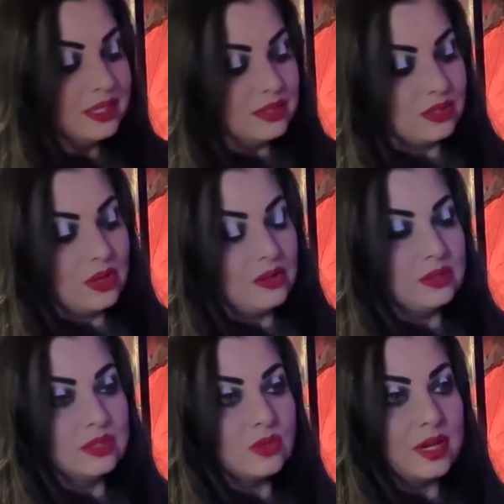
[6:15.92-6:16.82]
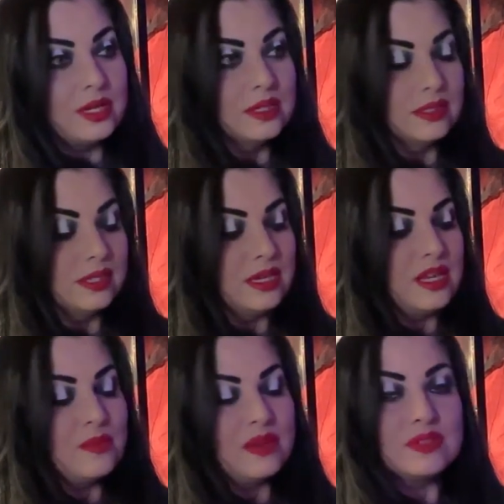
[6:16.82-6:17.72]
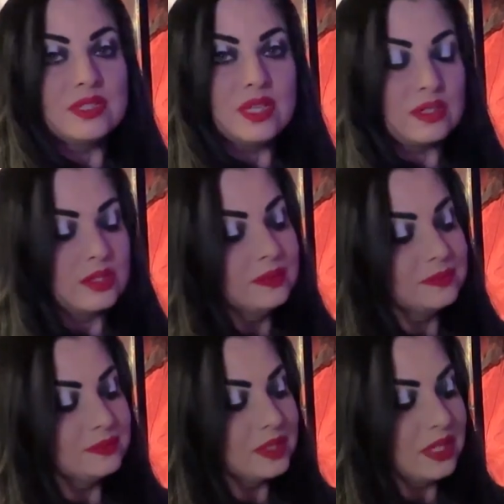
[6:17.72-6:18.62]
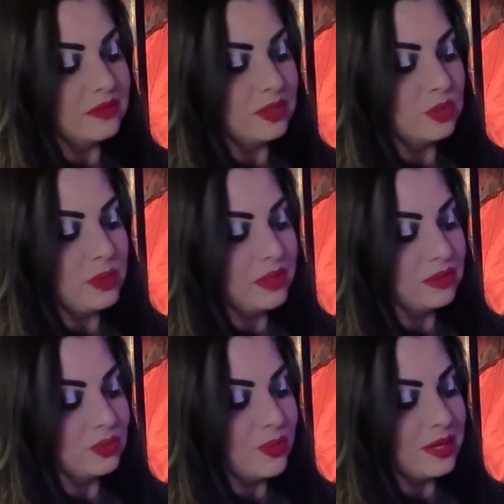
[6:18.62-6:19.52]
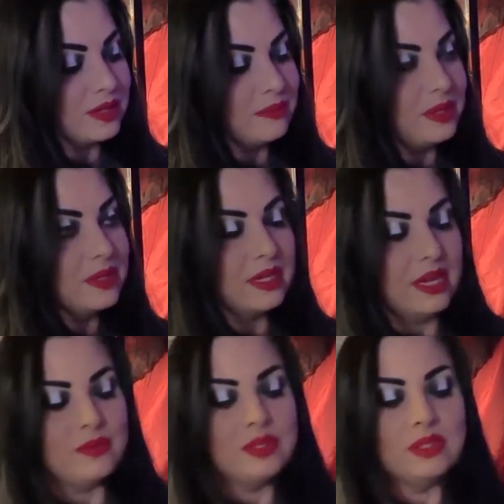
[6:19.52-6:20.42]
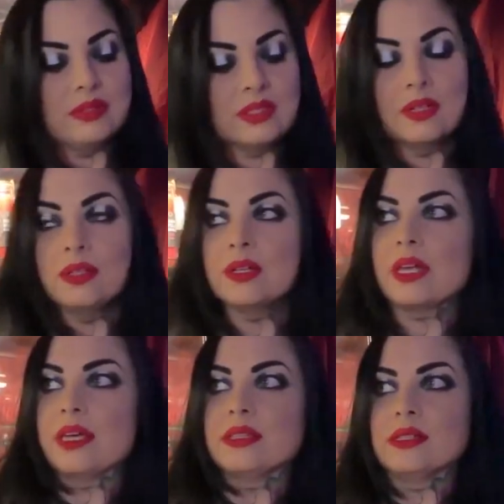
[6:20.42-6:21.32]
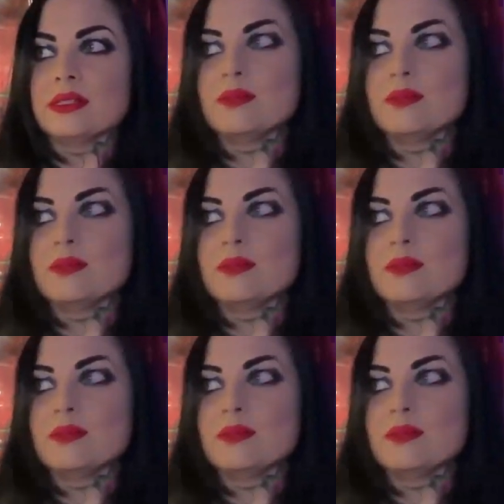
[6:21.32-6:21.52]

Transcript: So this right here is an EMF detector. If the spirits want to communicate with you, it's going to look like this.